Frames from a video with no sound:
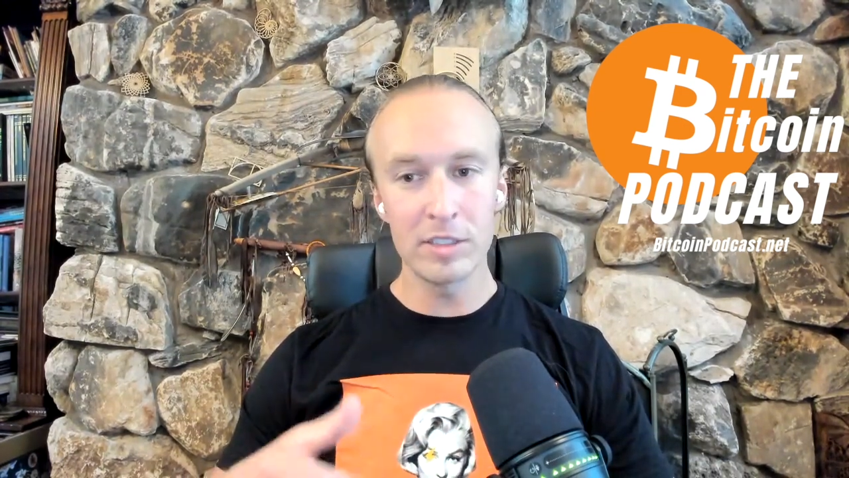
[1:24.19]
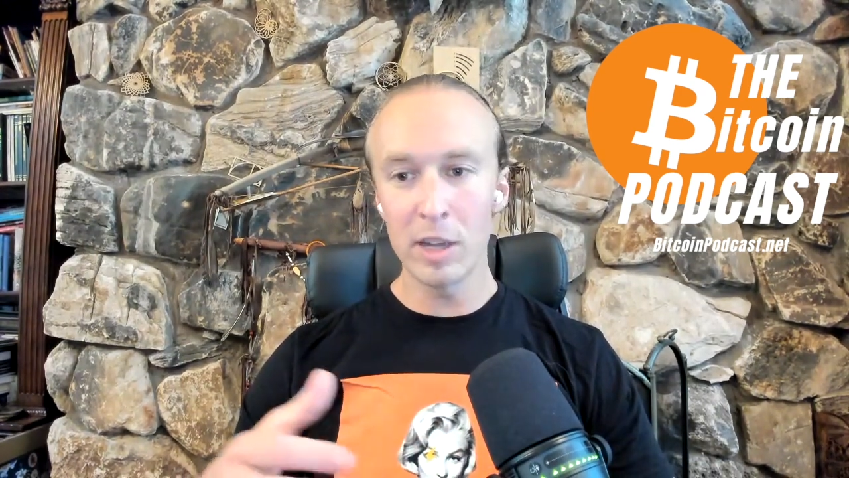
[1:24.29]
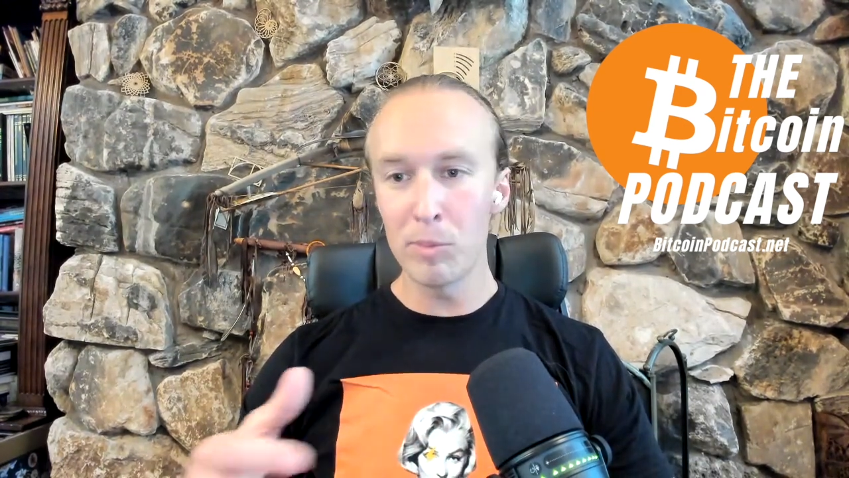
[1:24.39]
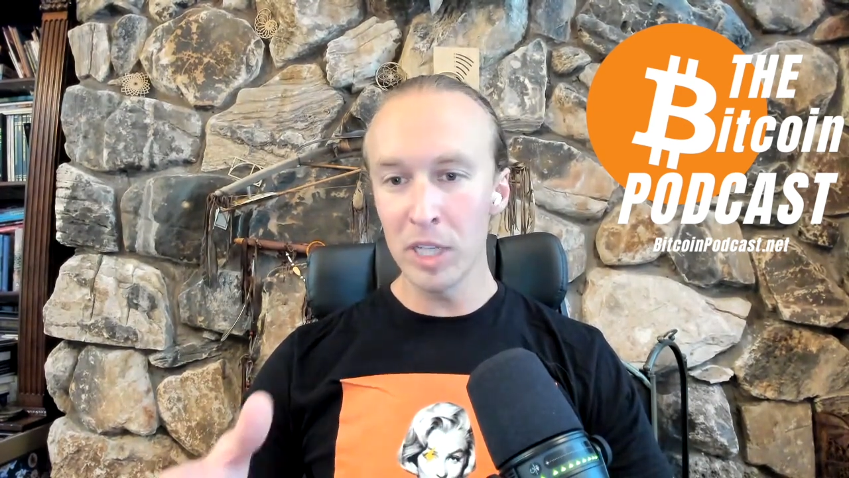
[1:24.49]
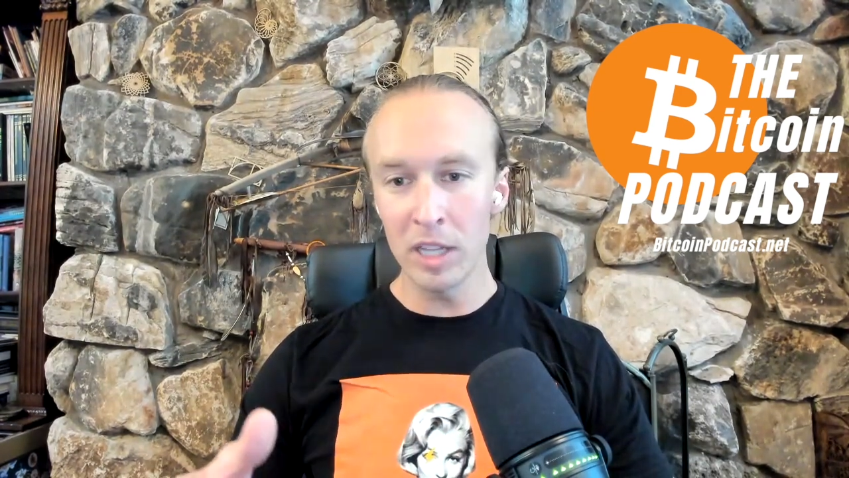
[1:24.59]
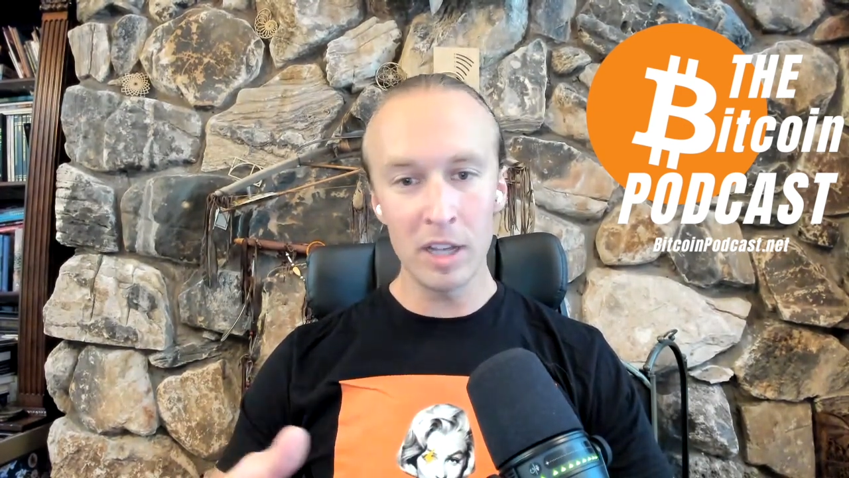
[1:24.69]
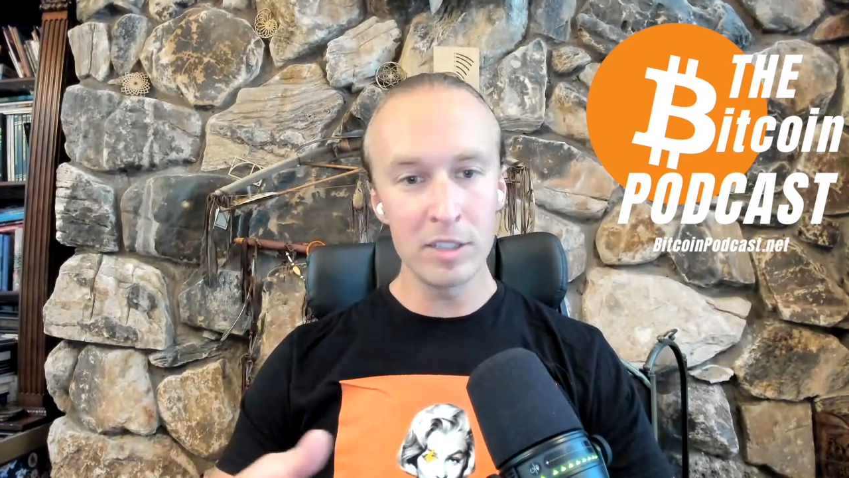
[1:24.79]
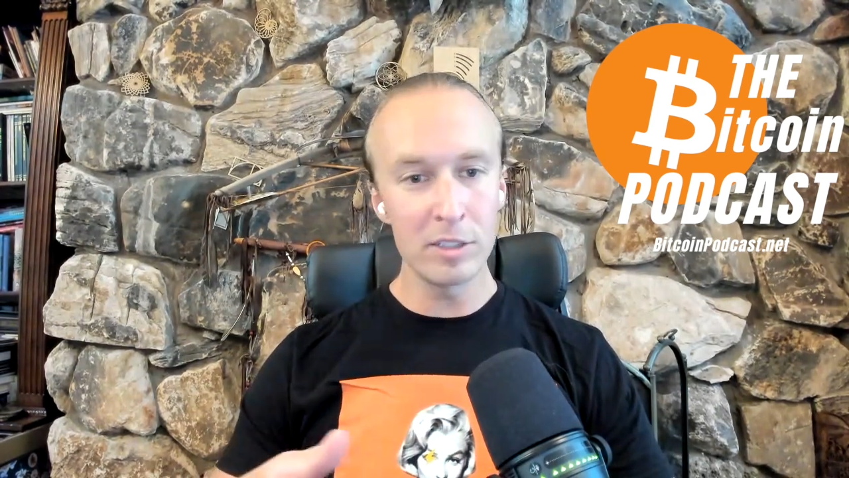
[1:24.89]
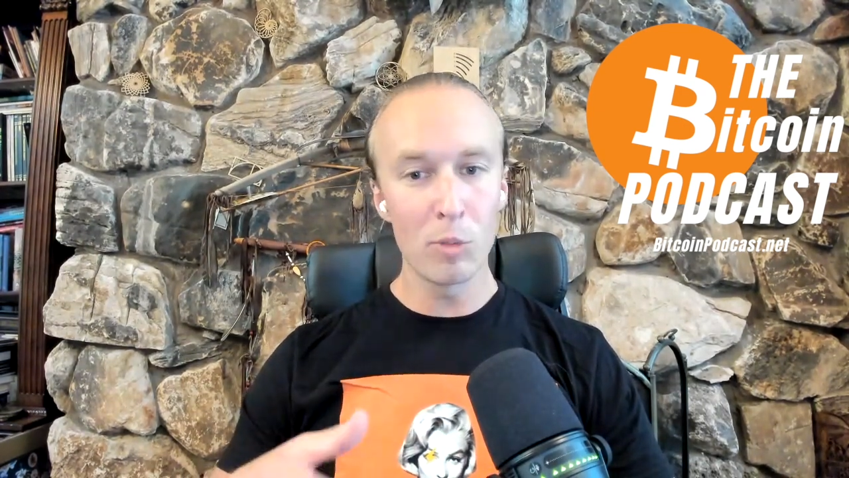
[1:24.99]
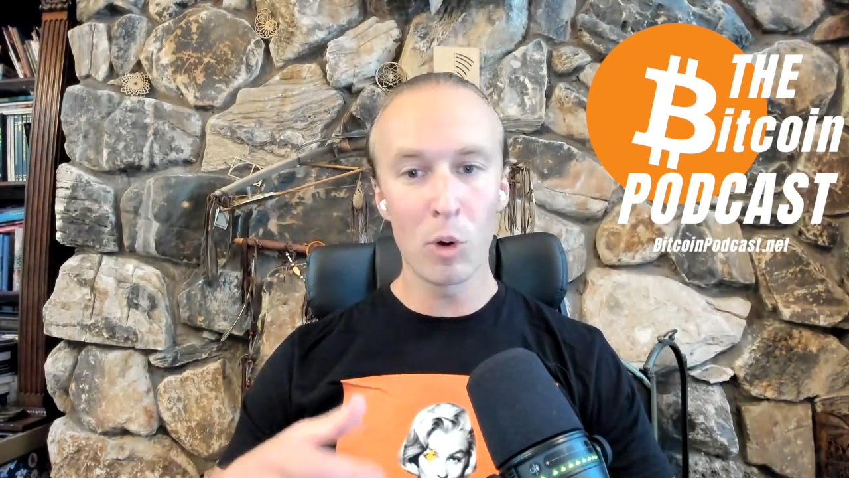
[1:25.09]
assembly
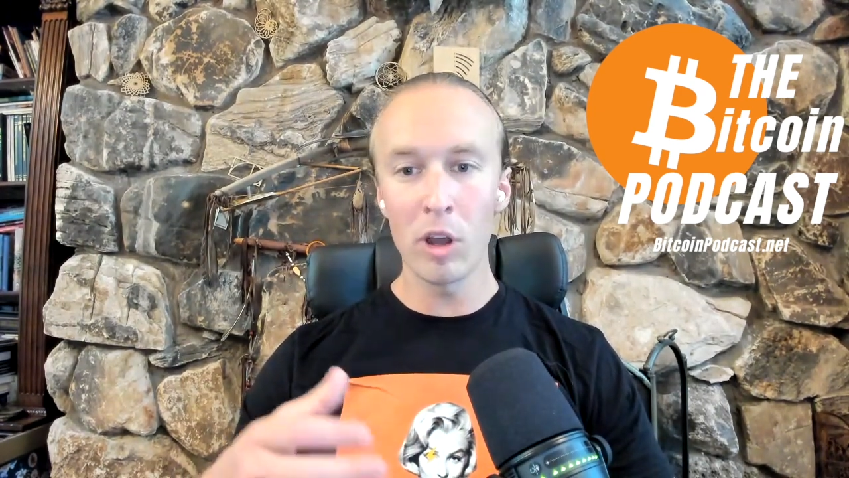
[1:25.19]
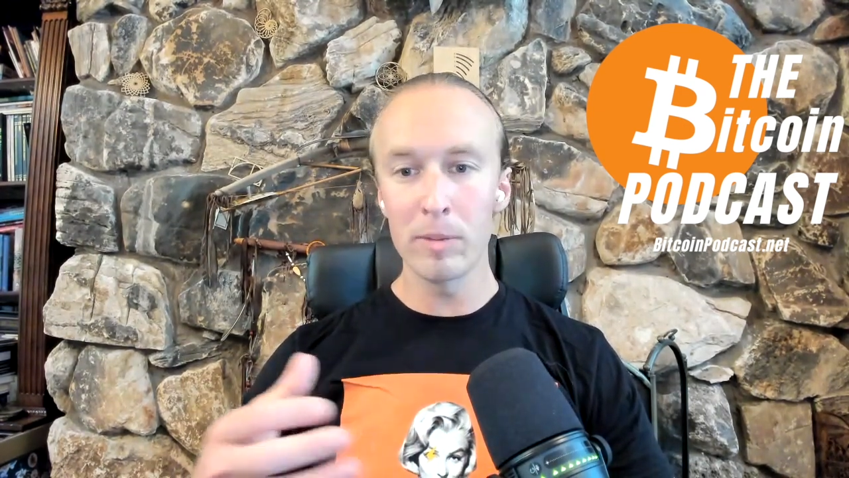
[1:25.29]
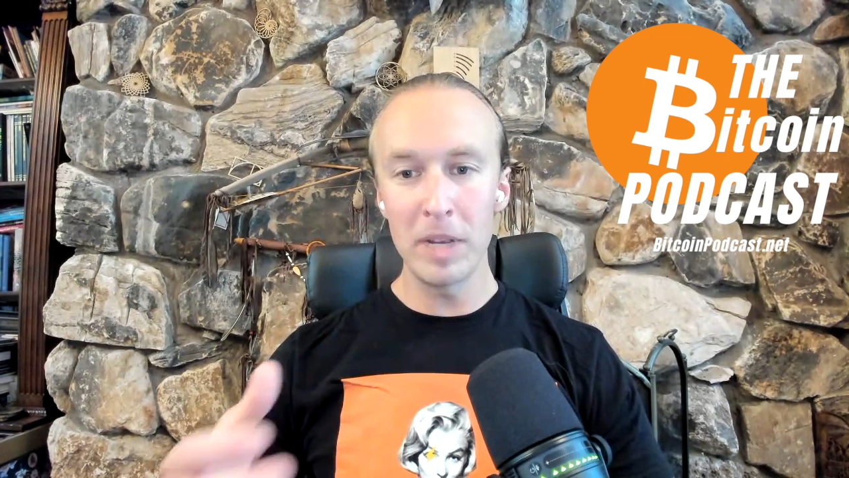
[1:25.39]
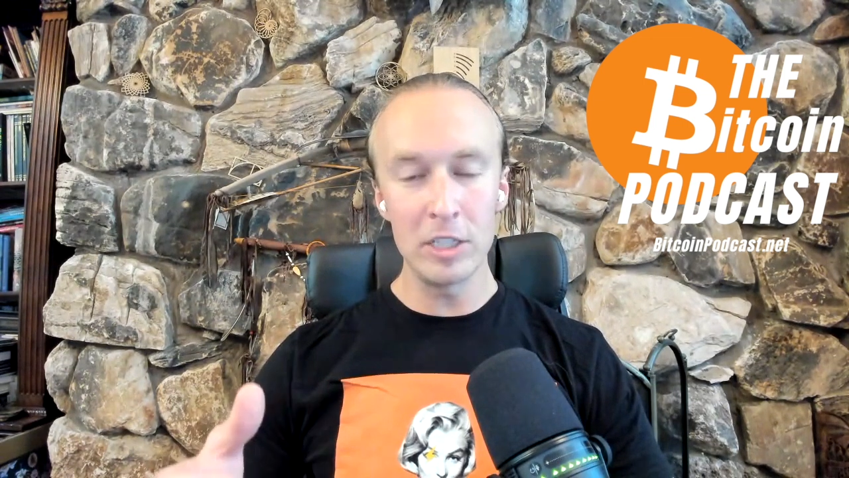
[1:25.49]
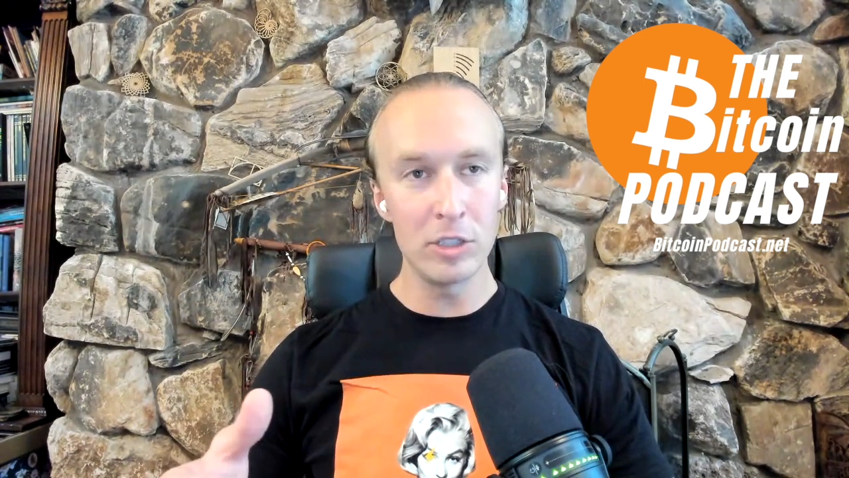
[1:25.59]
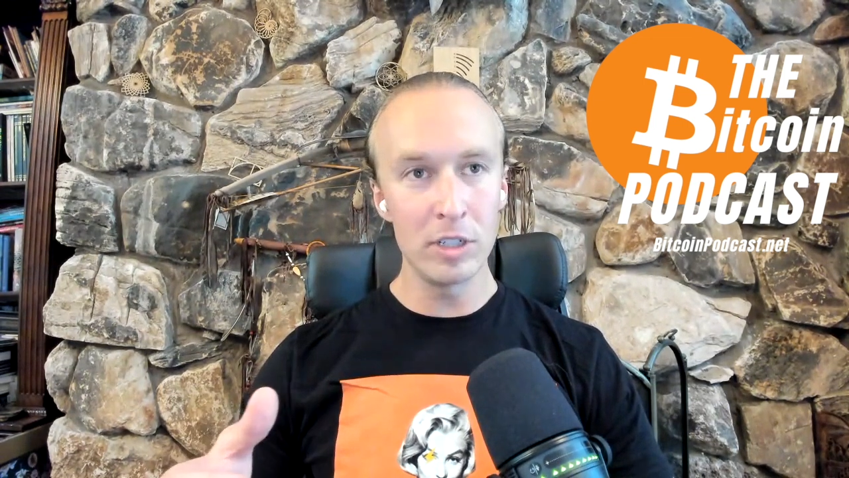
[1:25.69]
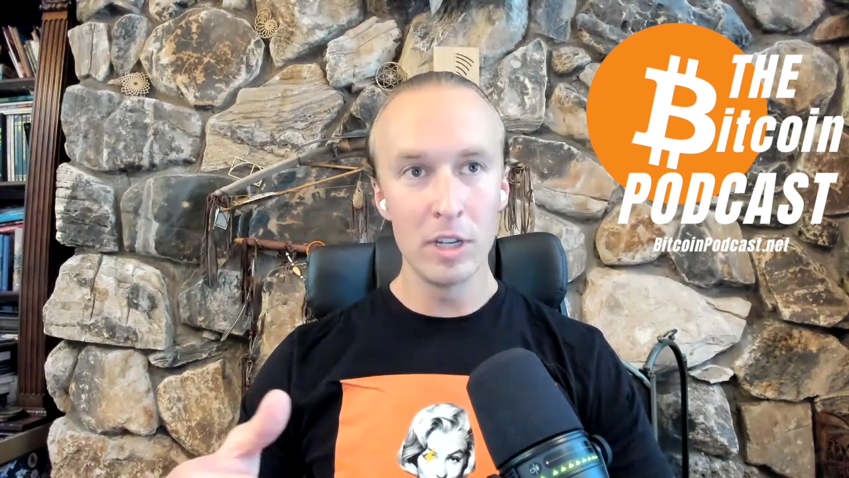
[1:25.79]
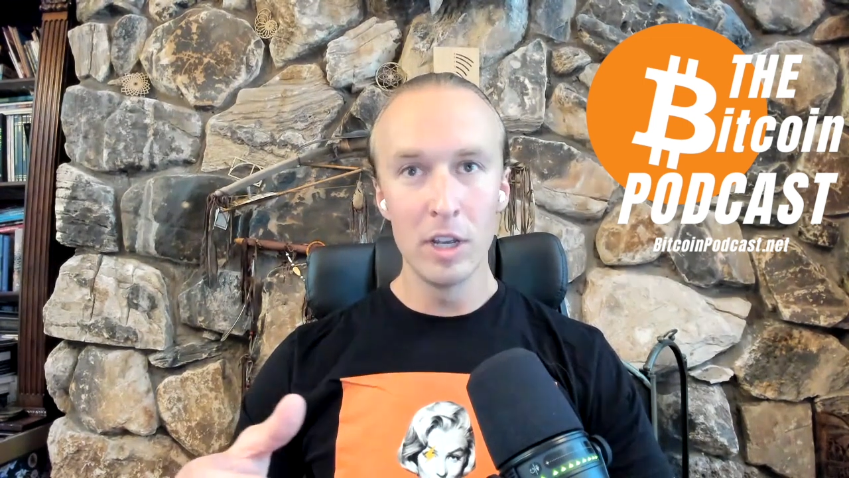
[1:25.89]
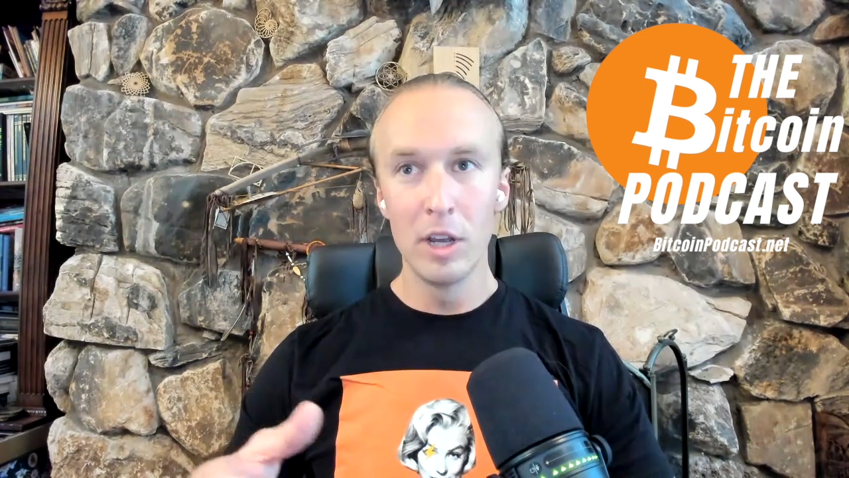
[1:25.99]
lines and more automation,